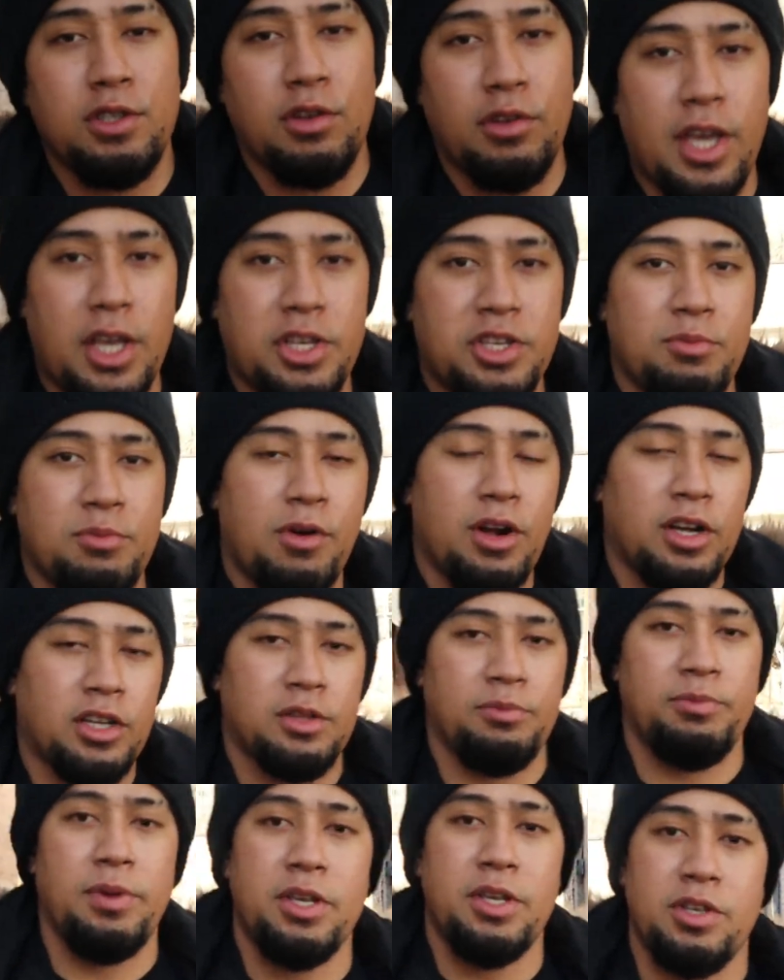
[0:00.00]
location, Mark of
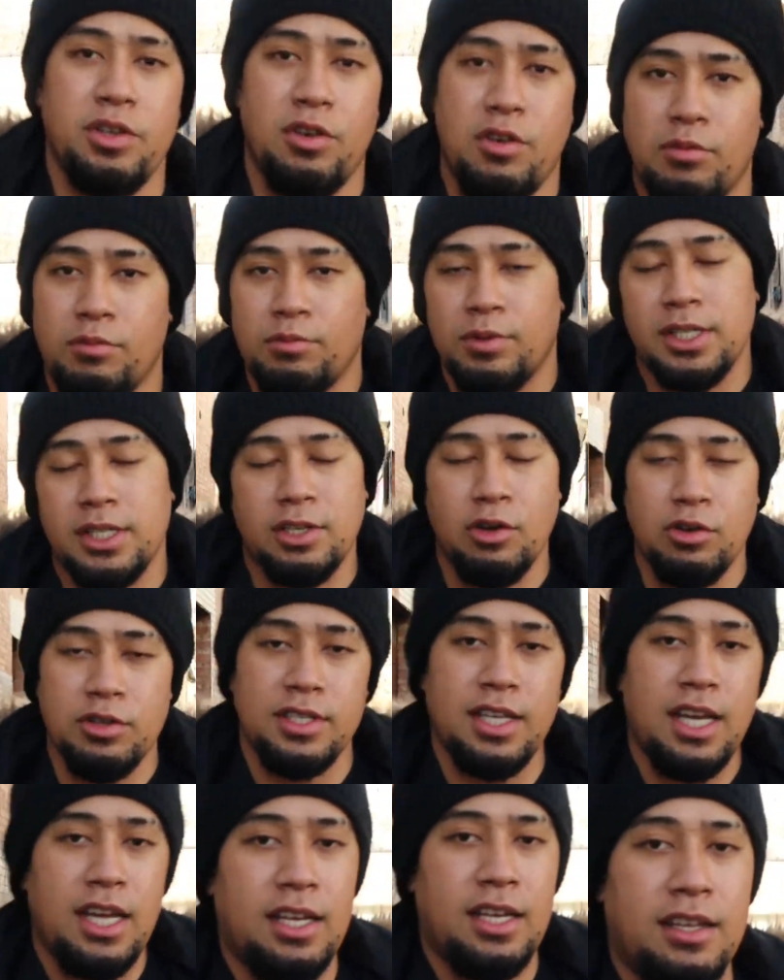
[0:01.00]
the Beastro. Let's go
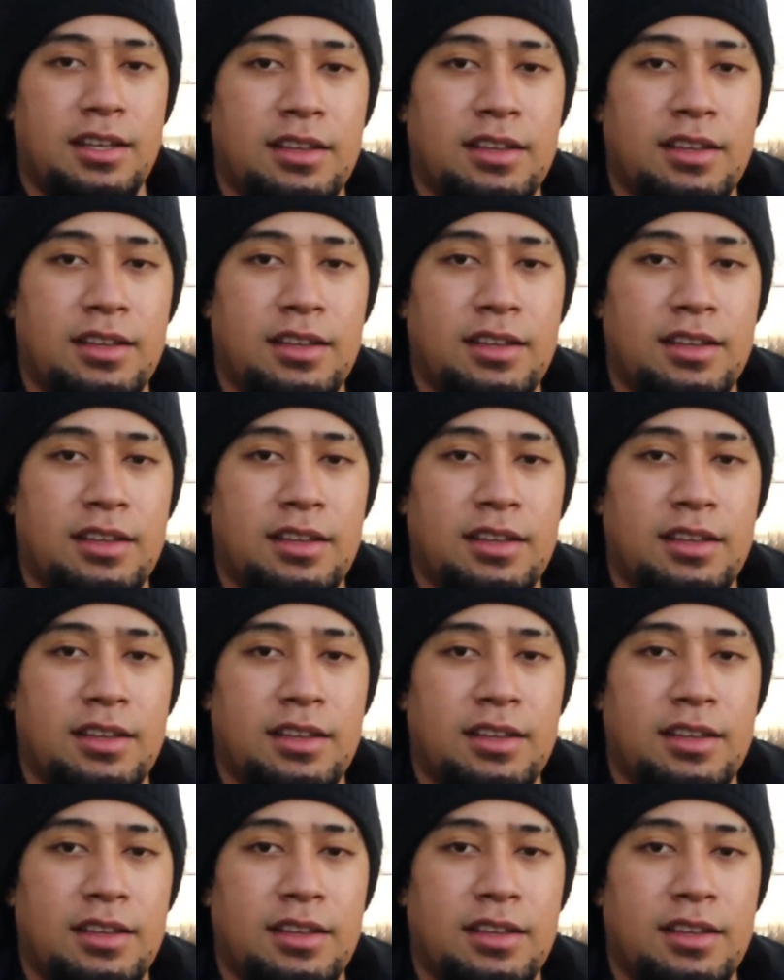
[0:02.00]
inside.